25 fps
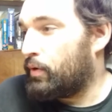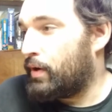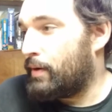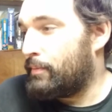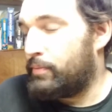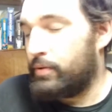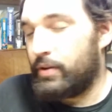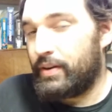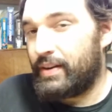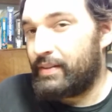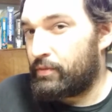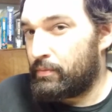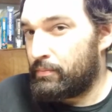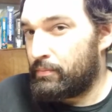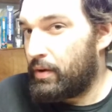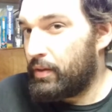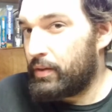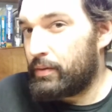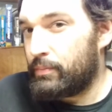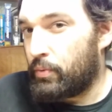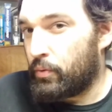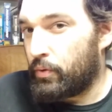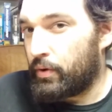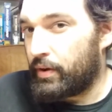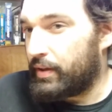or I put a different
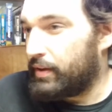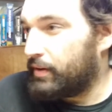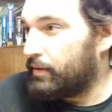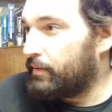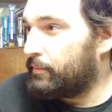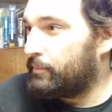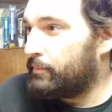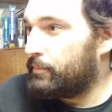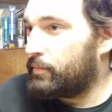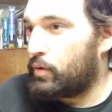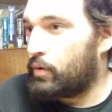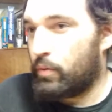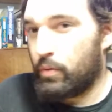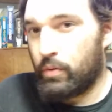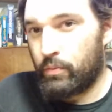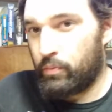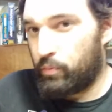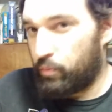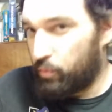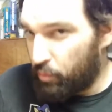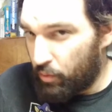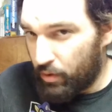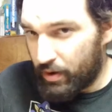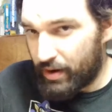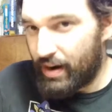motherboard in, or
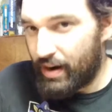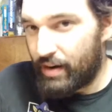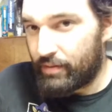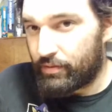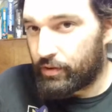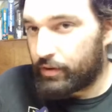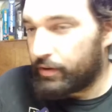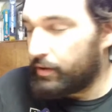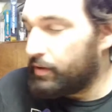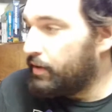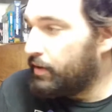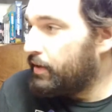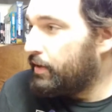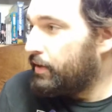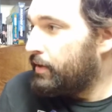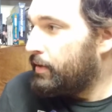whatever.